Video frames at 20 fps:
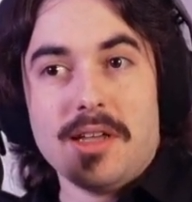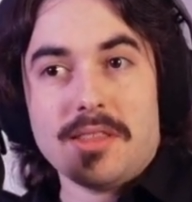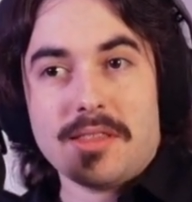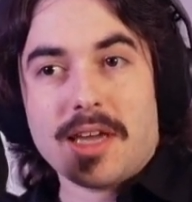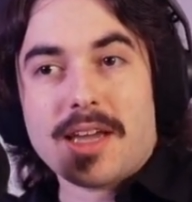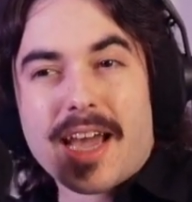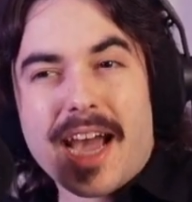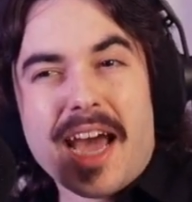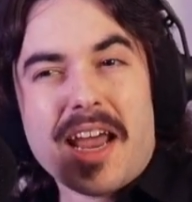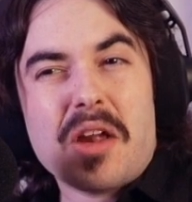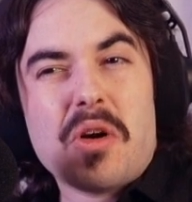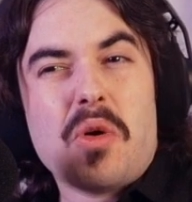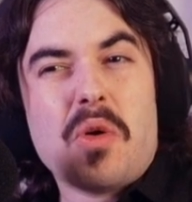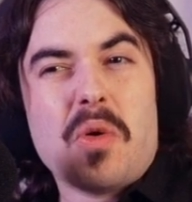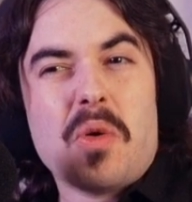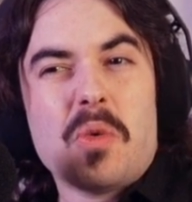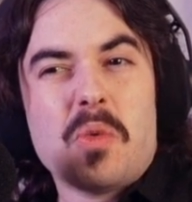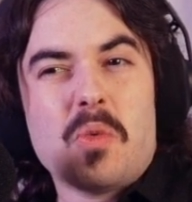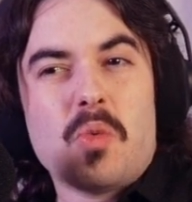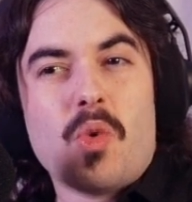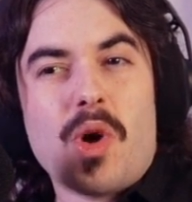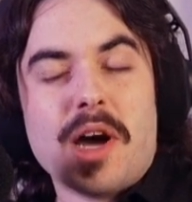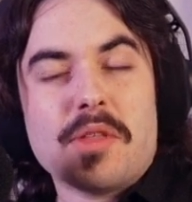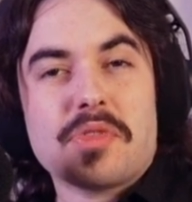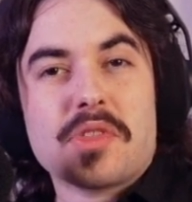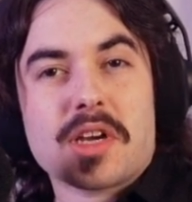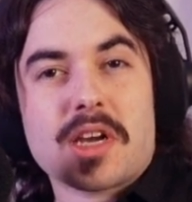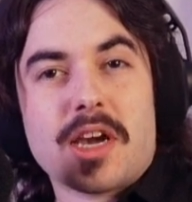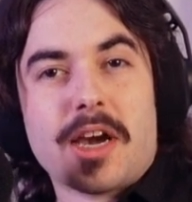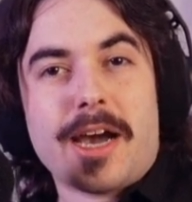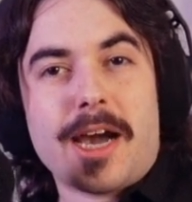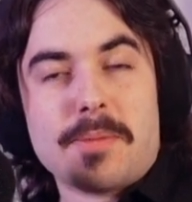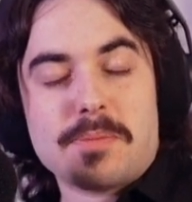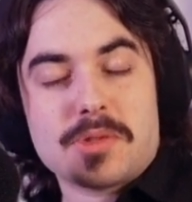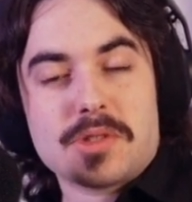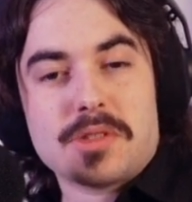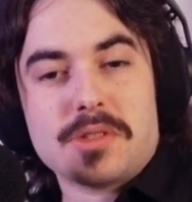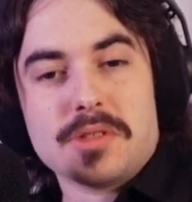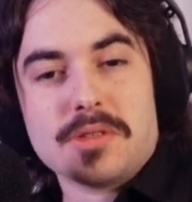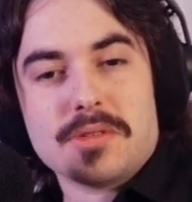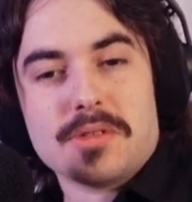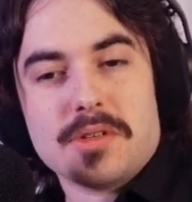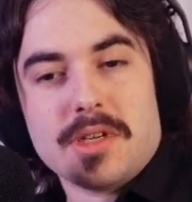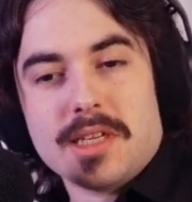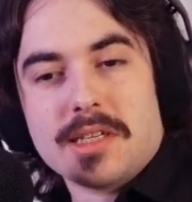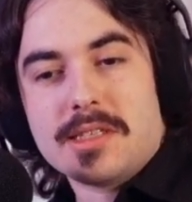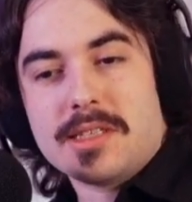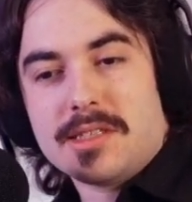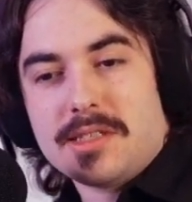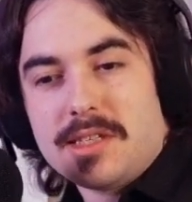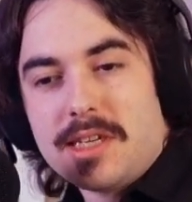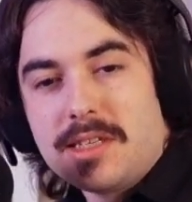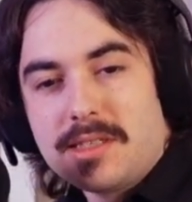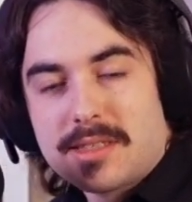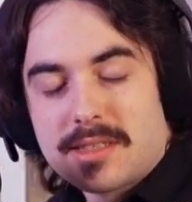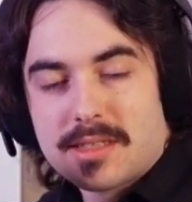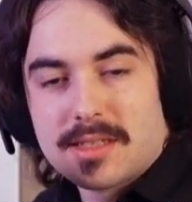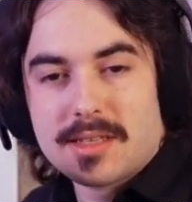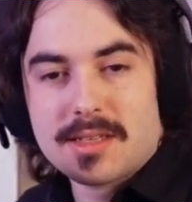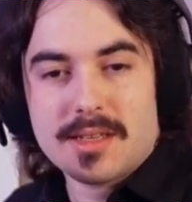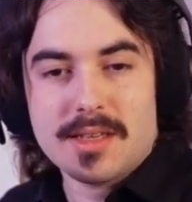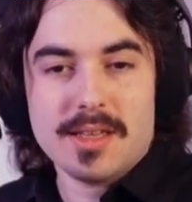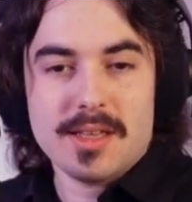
they kind of want the cops to exist.